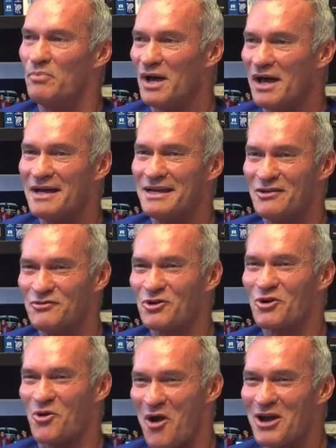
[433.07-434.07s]
But if
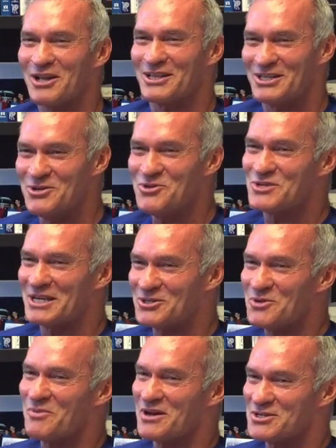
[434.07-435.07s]
you're chronically using
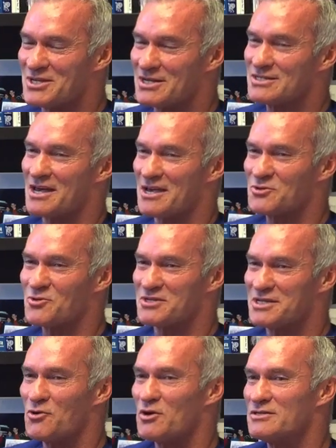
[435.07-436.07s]
too much testosterone or
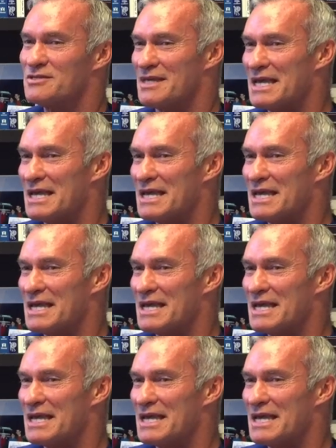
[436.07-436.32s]
steroids,